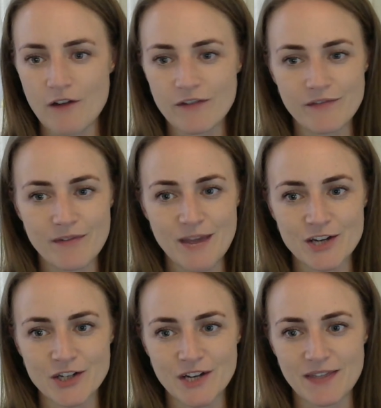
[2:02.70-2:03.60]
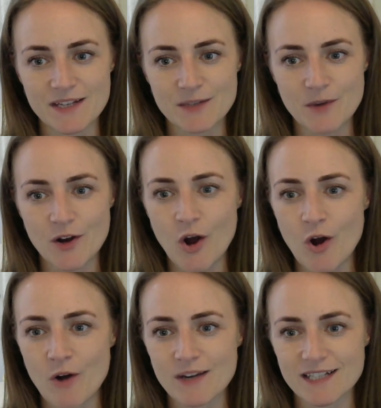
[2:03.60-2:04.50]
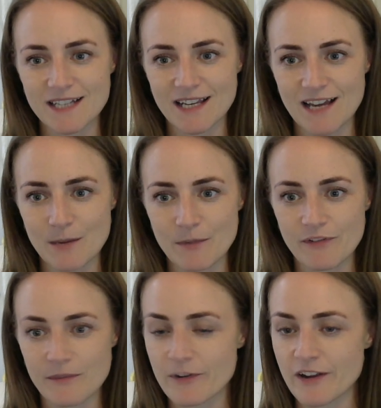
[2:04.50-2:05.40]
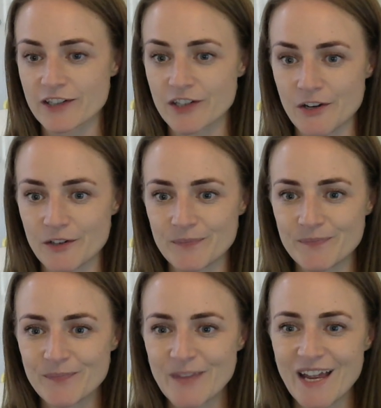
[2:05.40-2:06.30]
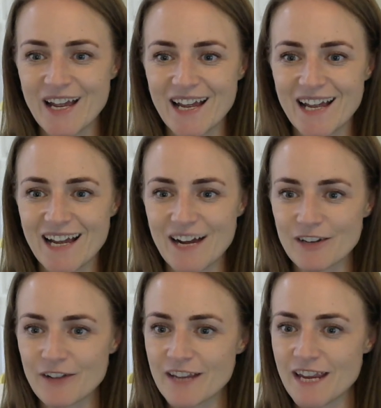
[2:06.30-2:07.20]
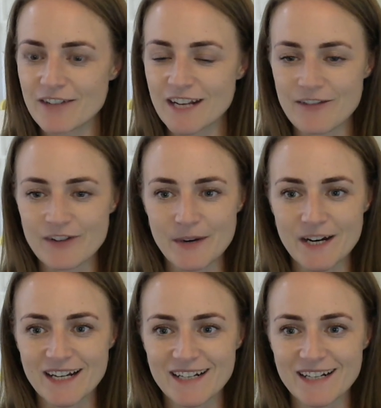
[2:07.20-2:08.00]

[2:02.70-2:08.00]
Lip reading: information in this one. Always seek the help of a professional. Have a lovely evening, everyone.